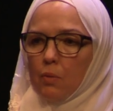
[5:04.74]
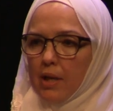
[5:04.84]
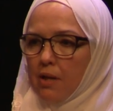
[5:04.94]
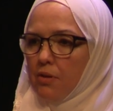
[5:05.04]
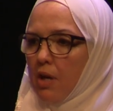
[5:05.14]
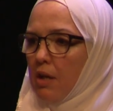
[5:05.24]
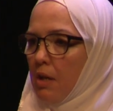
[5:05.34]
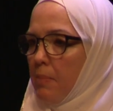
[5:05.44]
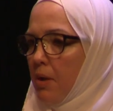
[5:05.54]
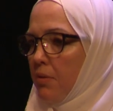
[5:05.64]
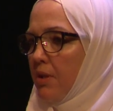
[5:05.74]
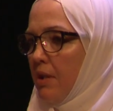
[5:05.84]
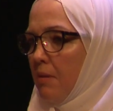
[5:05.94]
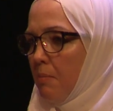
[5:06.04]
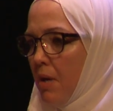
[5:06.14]
what I thought about
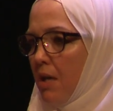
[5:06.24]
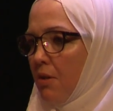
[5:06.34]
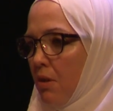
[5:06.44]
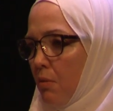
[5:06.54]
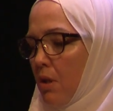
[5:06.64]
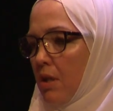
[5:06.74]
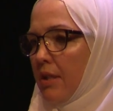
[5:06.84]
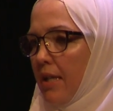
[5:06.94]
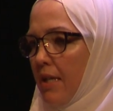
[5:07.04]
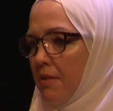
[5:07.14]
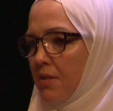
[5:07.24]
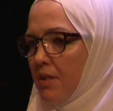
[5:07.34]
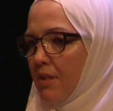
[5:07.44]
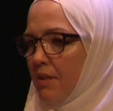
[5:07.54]
the Maher Arar case.